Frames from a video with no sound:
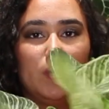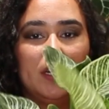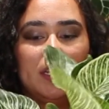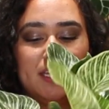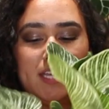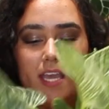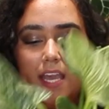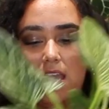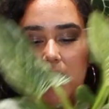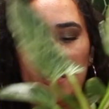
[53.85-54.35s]

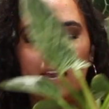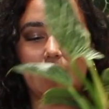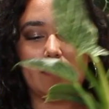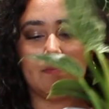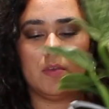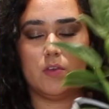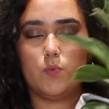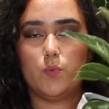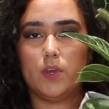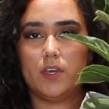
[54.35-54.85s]
one
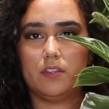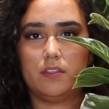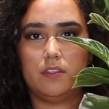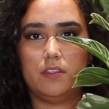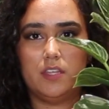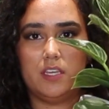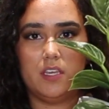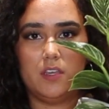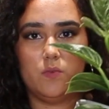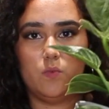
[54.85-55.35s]
came with
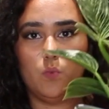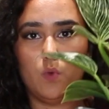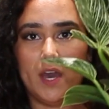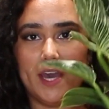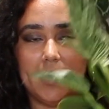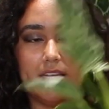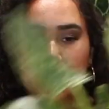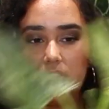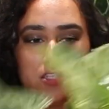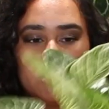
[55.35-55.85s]
the
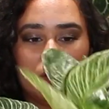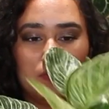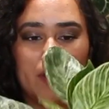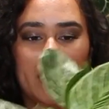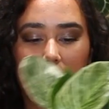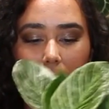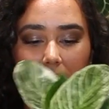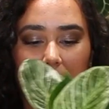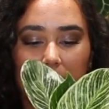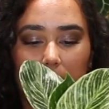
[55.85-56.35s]
white
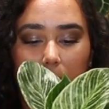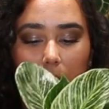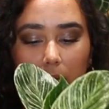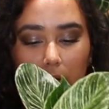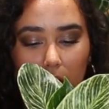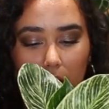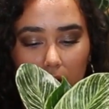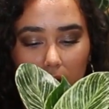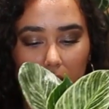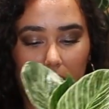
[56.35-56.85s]
ceramic
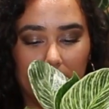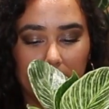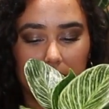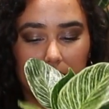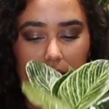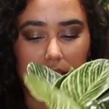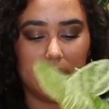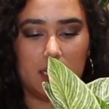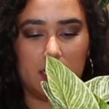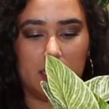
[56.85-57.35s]

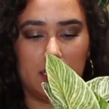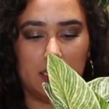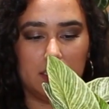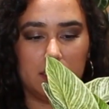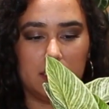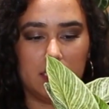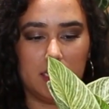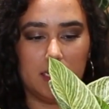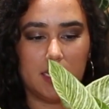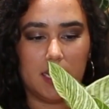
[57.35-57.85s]
pot.
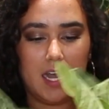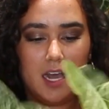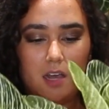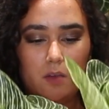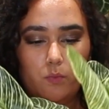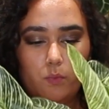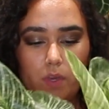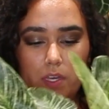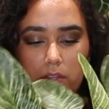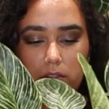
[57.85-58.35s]
It did
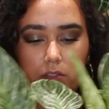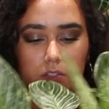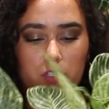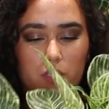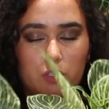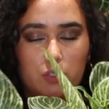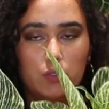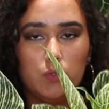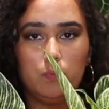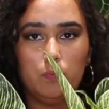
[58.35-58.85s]
come with
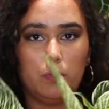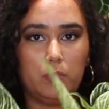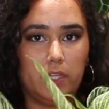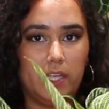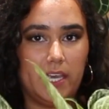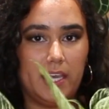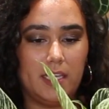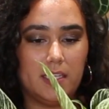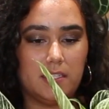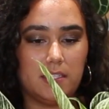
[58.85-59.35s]
2
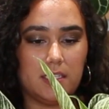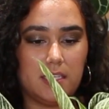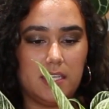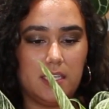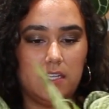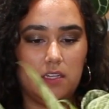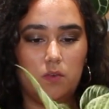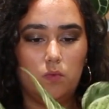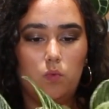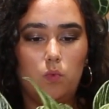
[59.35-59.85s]
plants
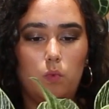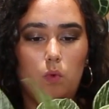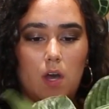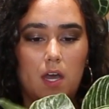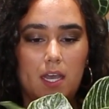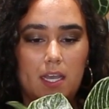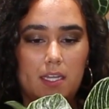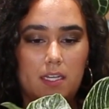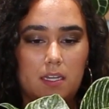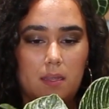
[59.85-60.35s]
in
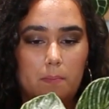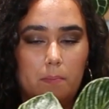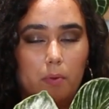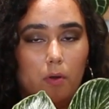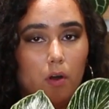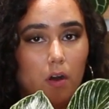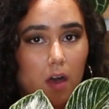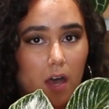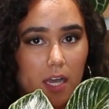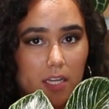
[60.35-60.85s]
one
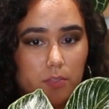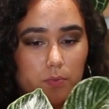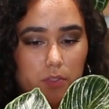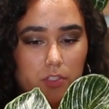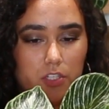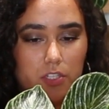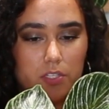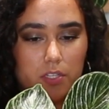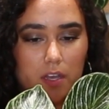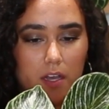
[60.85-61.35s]
pot,
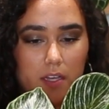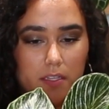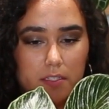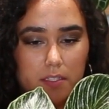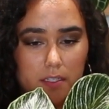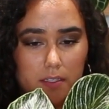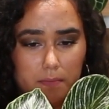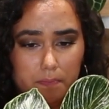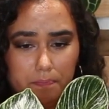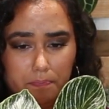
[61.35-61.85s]
which is
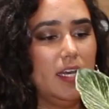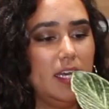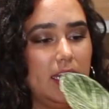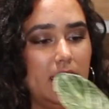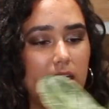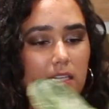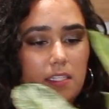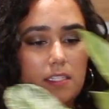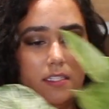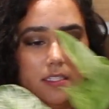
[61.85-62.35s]
awesome.
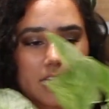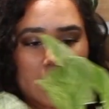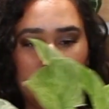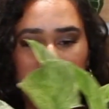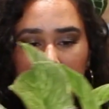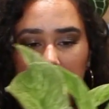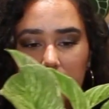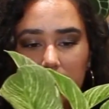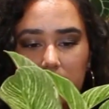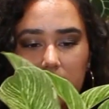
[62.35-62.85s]
It
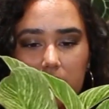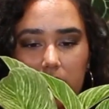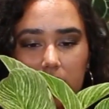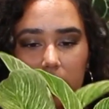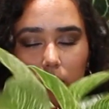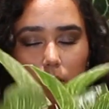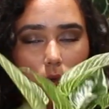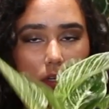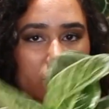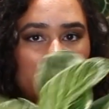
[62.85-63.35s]

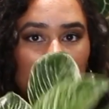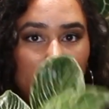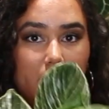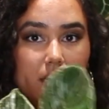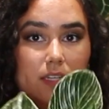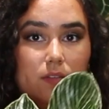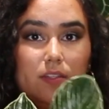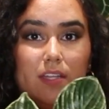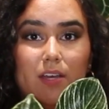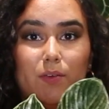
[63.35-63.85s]
definitely was
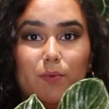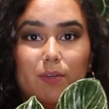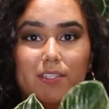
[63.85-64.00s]
one that